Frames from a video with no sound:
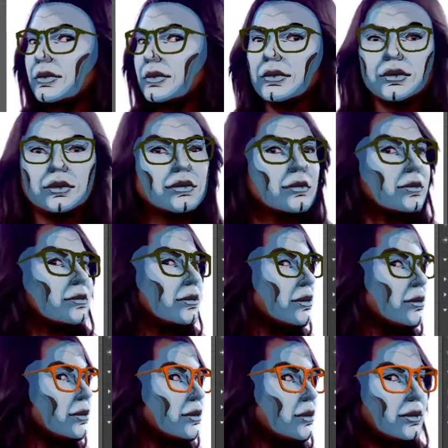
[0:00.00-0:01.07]
Cause
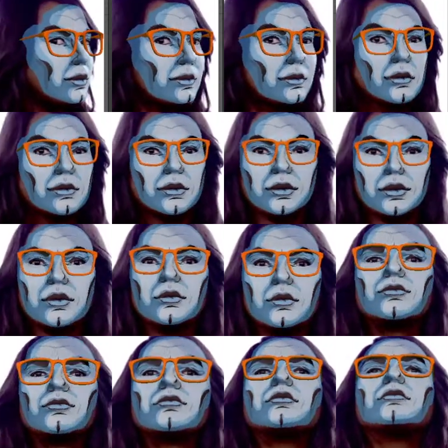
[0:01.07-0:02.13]
he said that.
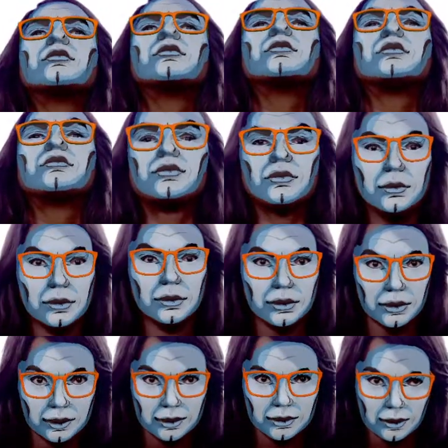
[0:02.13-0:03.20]
That's a good learning
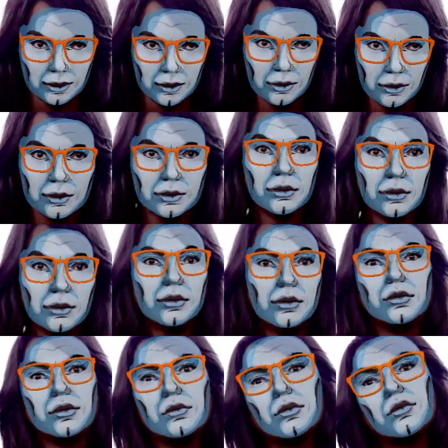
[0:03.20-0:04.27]
lesson.
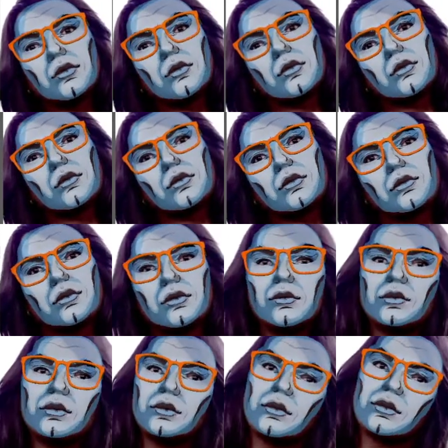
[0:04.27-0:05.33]
So under
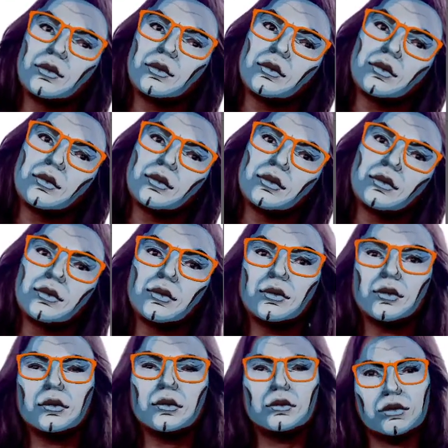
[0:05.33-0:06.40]
glass model, I had
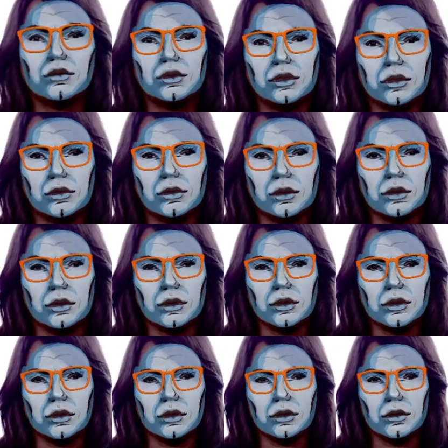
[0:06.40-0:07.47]
my
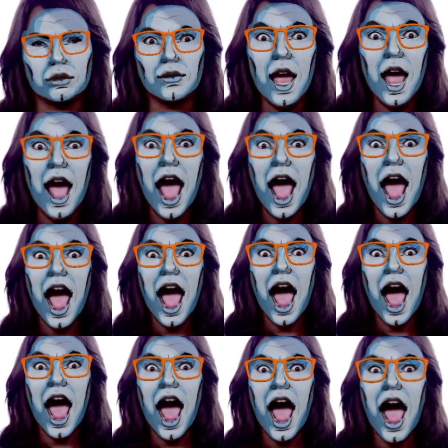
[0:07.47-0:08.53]

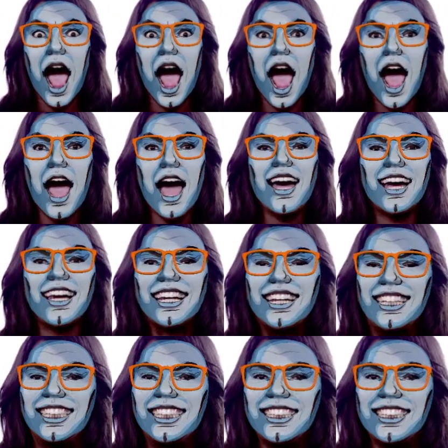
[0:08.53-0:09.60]
material still set
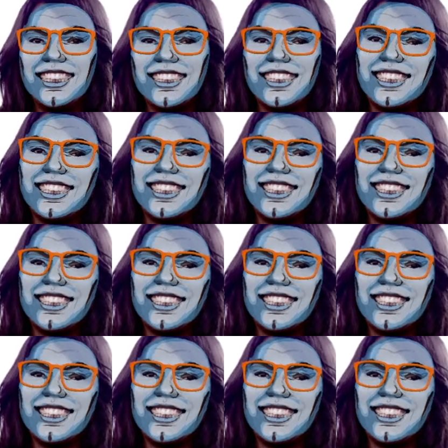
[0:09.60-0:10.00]
to flat.